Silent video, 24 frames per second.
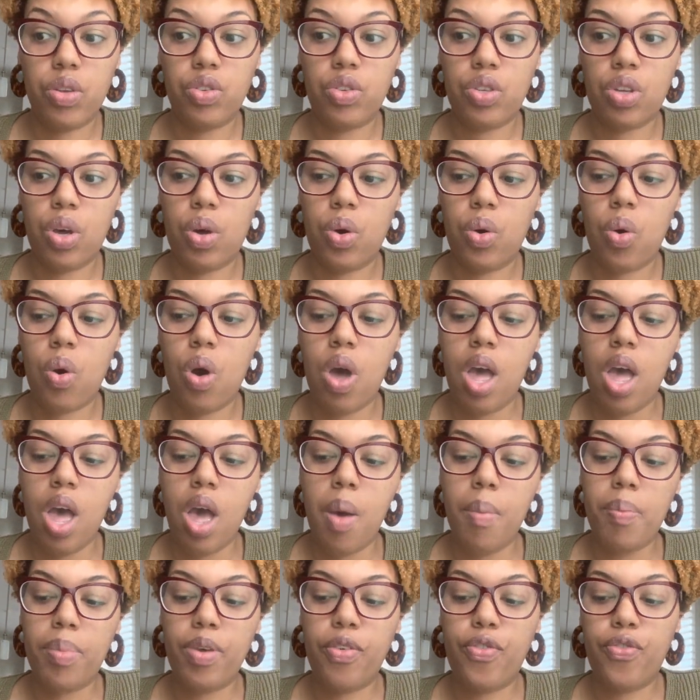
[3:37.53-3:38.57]
So
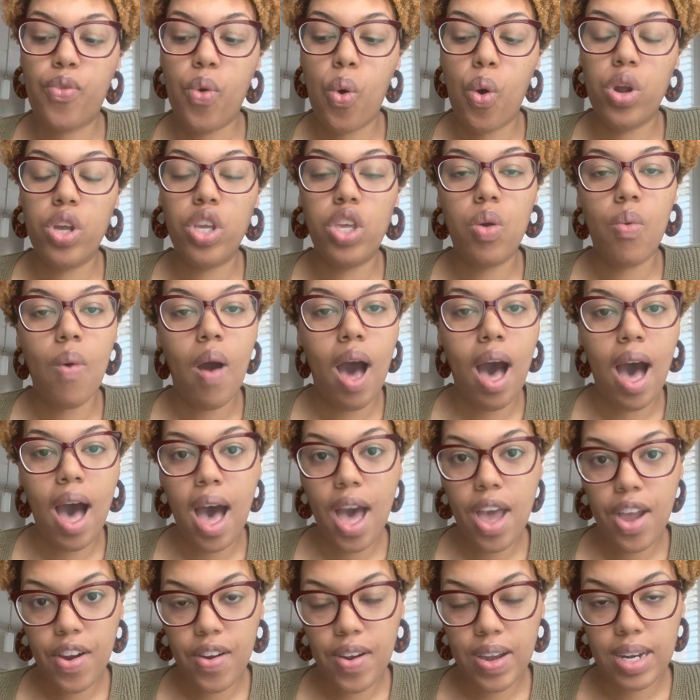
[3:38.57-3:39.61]
before you
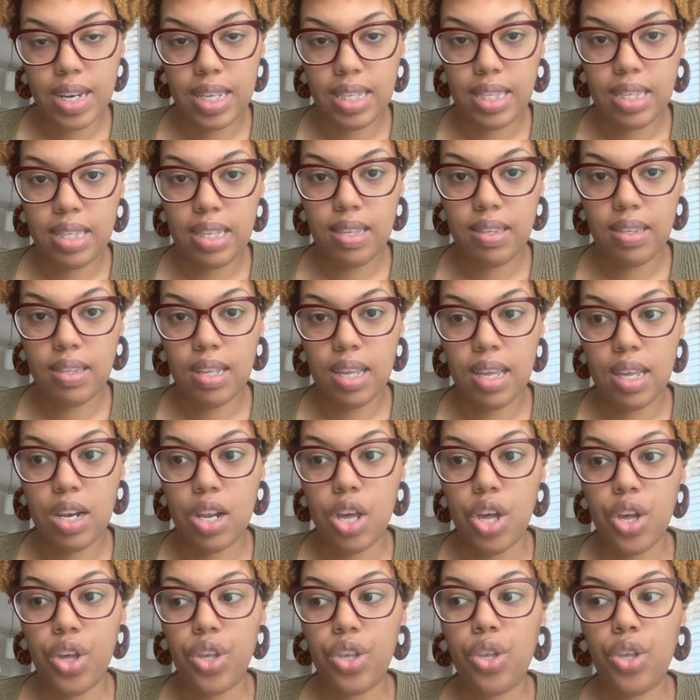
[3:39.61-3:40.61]
hire an assistant,